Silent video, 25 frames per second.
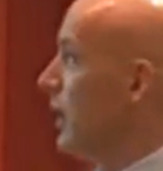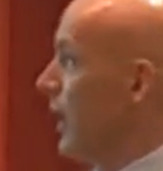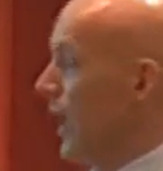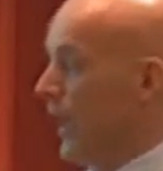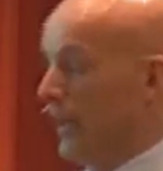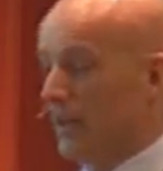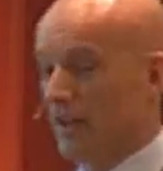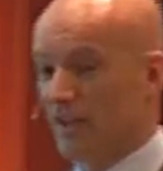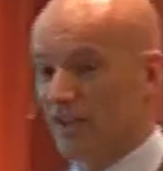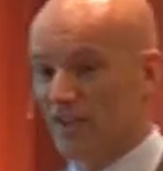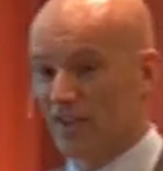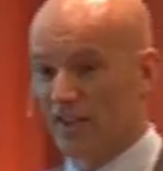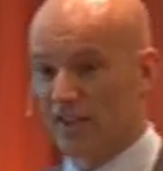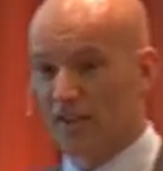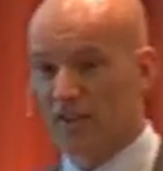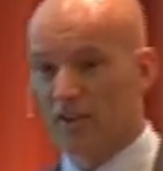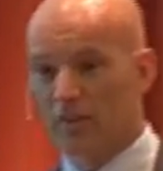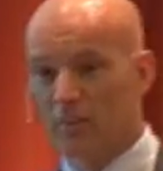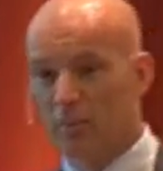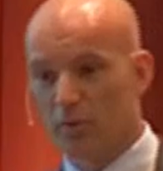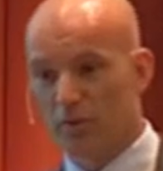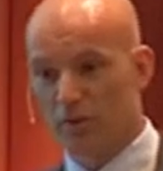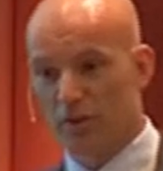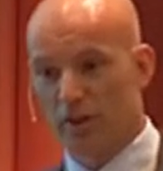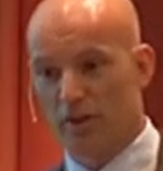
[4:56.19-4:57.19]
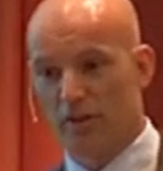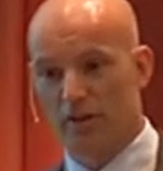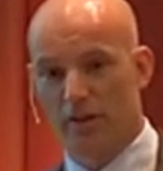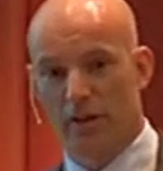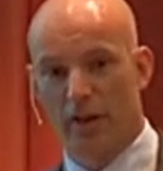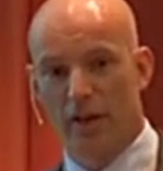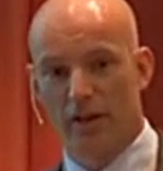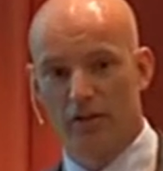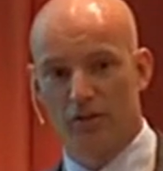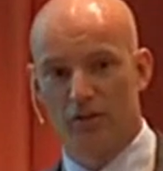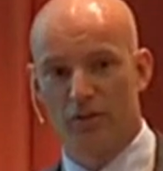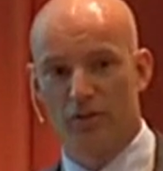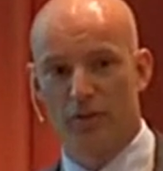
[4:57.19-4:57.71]
And in 60%, they
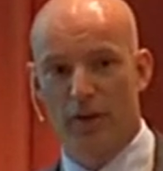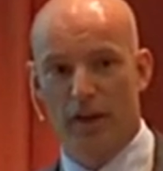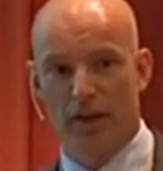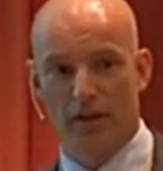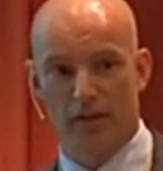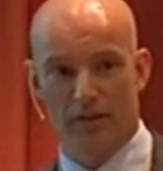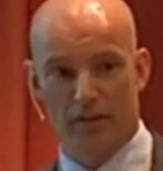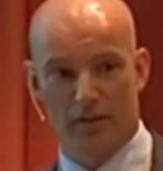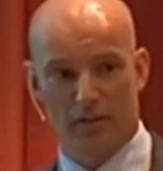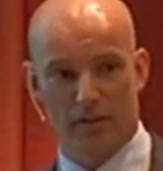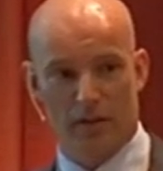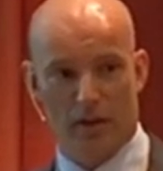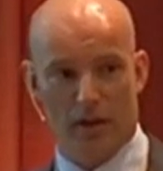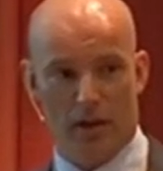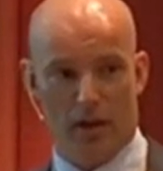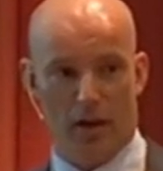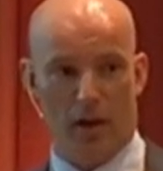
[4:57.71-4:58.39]
had to find